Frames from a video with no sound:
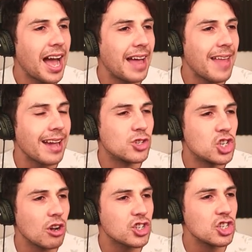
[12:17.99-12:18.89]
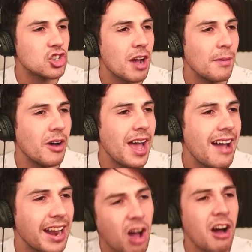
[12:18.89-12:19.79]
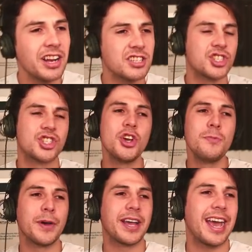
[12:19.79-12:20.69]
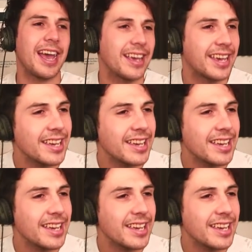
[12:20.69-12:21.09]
And now Josh in trouble here, and oh, the super kick,